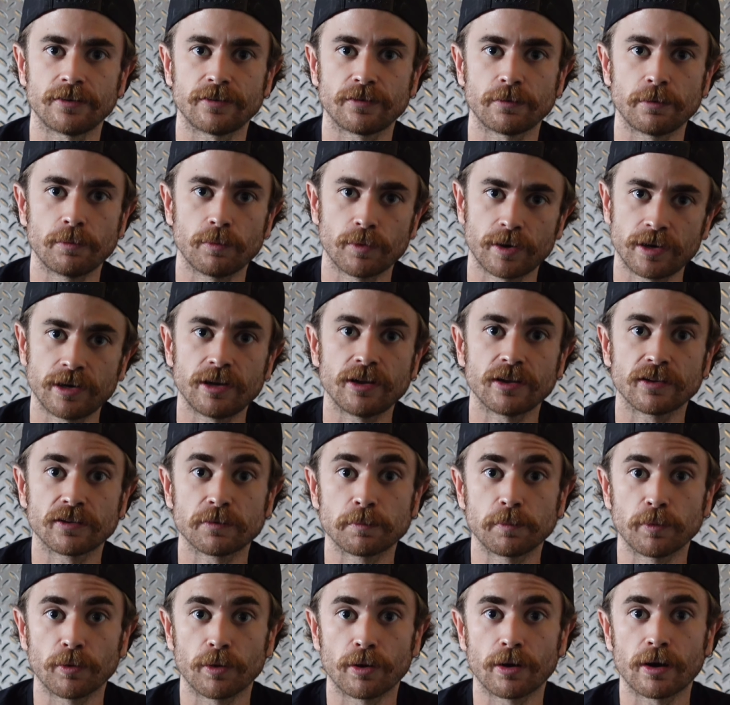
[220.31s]
So we wanted to
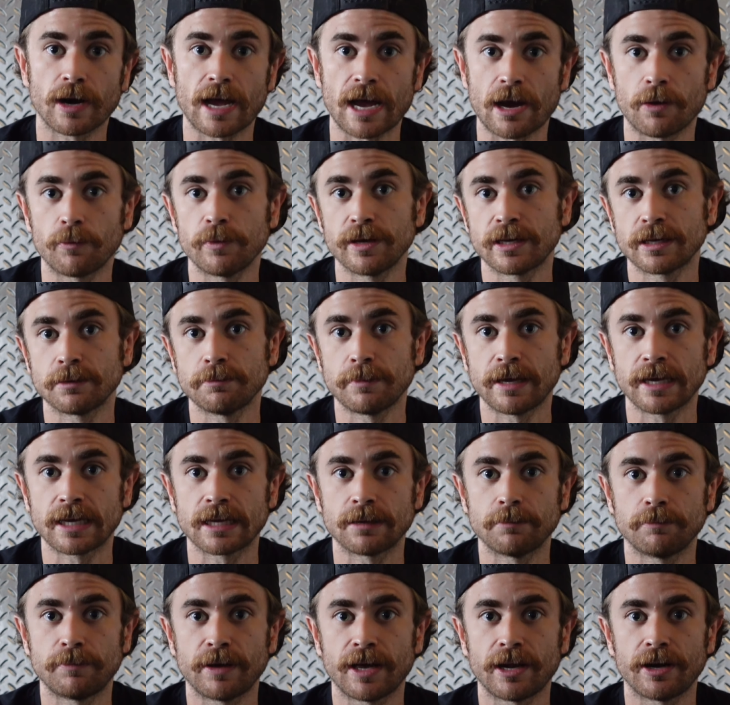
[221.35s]
explore how we can make
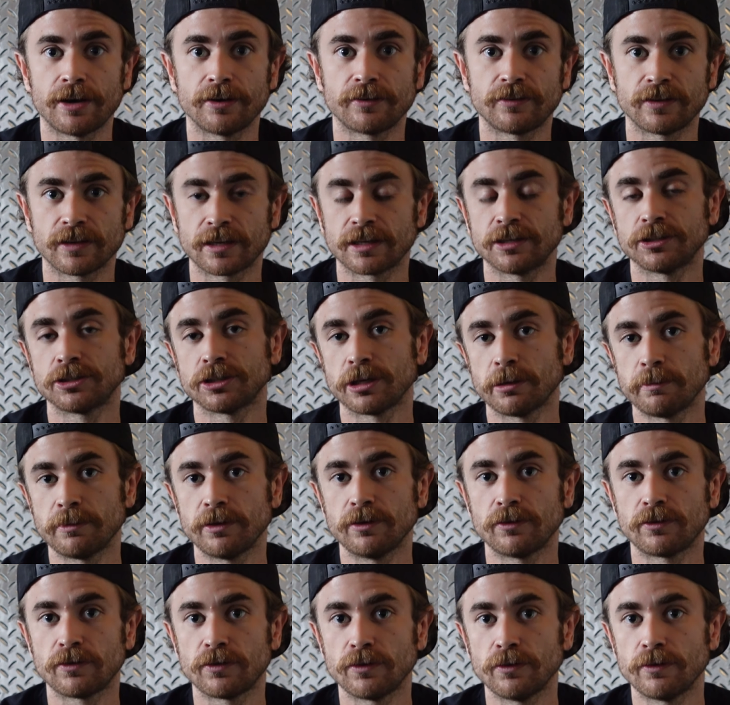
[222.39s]
it better to
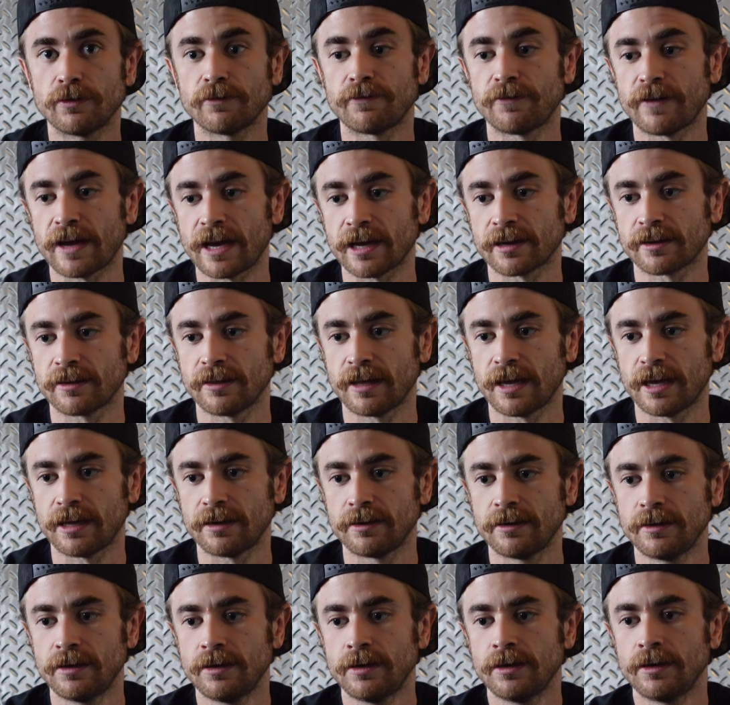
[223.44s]
contribute to the fact that